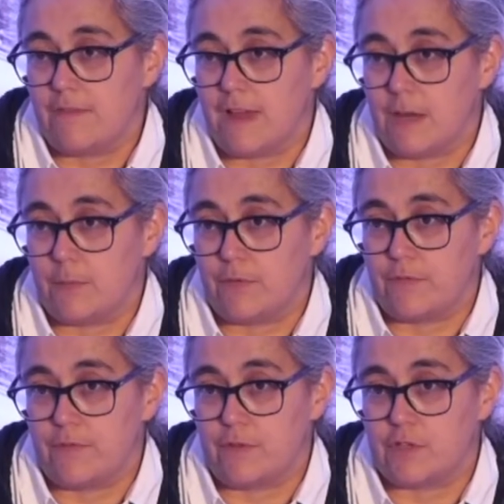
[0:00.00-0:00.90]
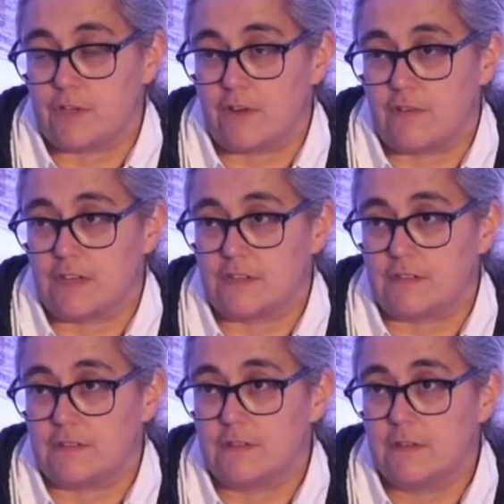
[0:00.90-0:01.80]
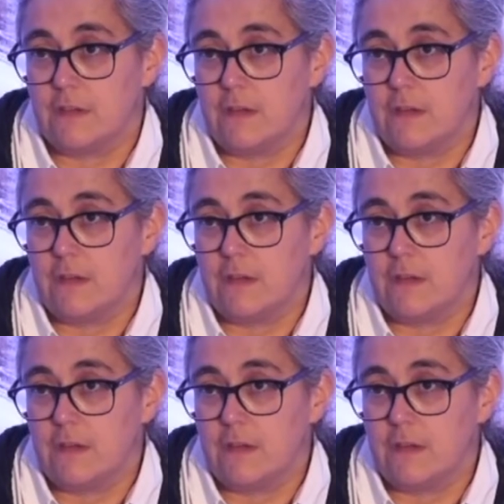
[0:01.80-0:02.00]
available for future generations.